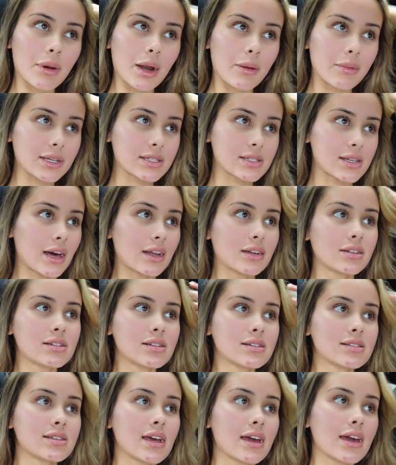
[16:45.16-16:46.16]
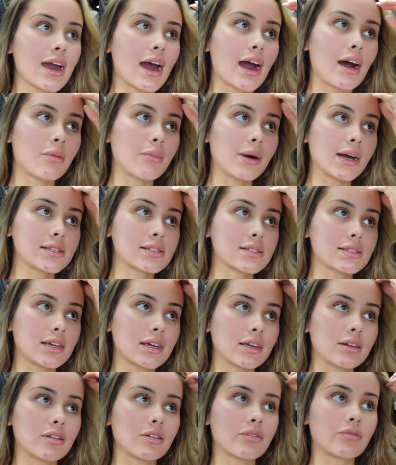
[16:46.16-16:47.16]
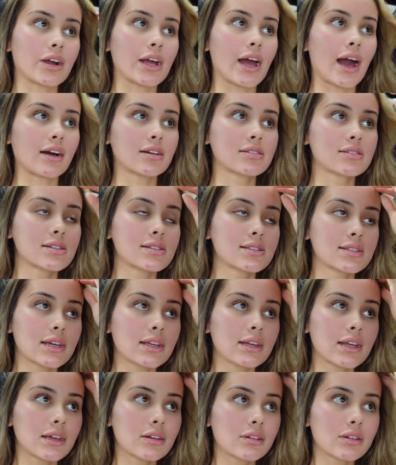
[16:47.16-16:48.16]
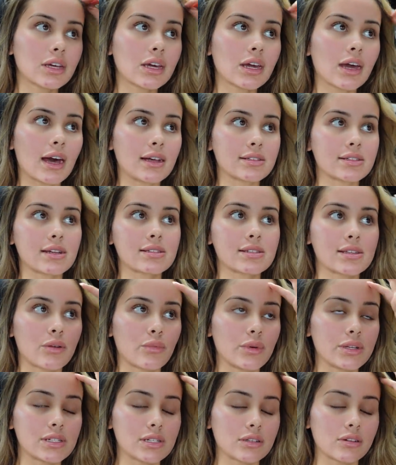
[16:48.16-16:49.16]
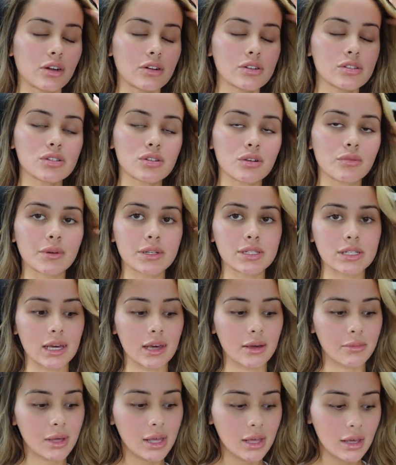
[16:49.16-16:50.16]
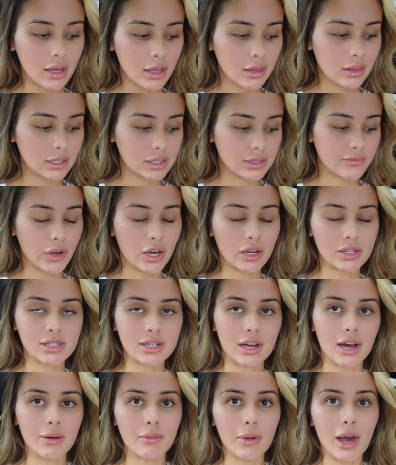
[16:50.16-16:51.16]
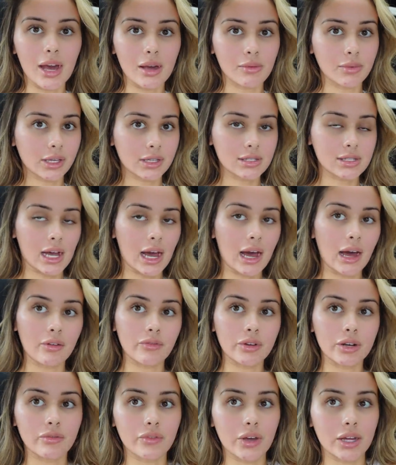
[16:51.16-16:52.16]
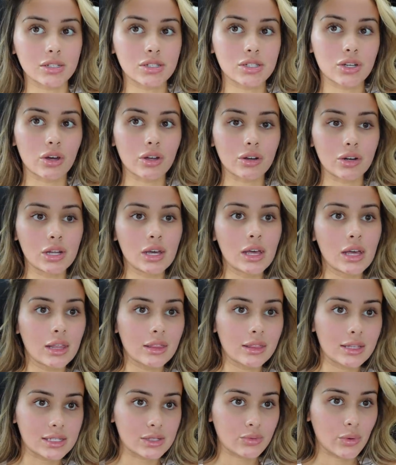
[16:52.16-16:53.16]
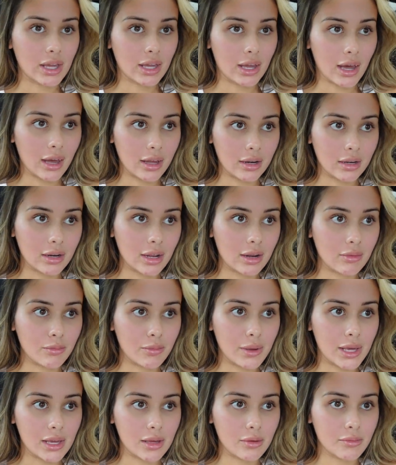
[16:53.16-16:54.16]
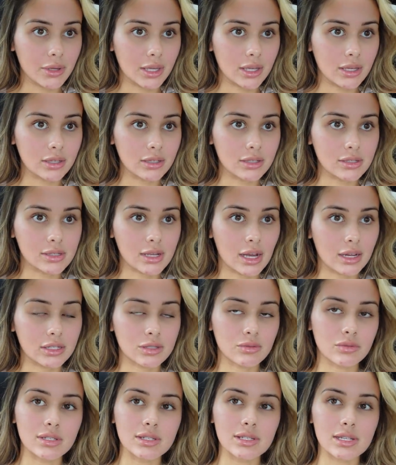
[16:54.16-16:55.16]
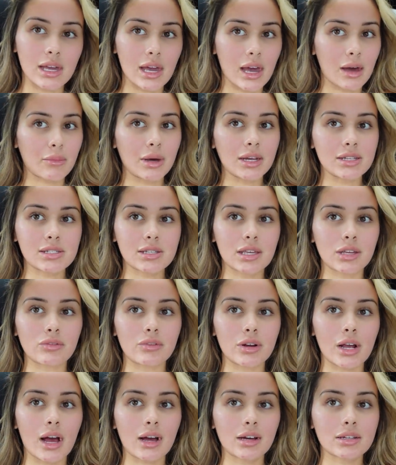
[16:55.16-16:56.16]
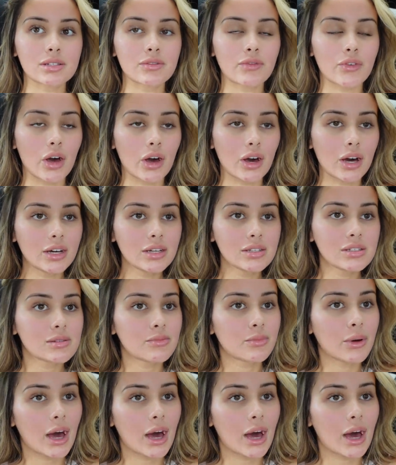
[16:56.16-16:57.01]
But I'm excited to see how my skin reacts to skin needling. As I said, we didn't go super deep this first time, A, because I have an event on this weekend, and B, because I just want to see how my skin reacts first.